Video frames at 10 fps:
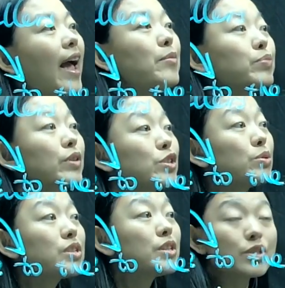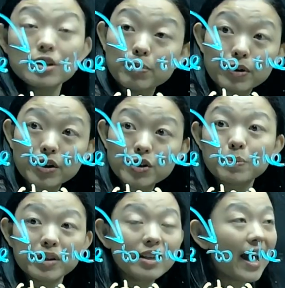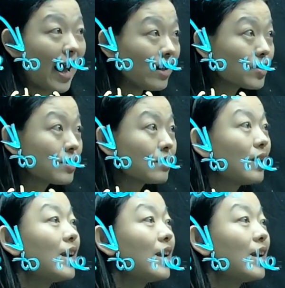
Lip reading: And producer surplus, PS,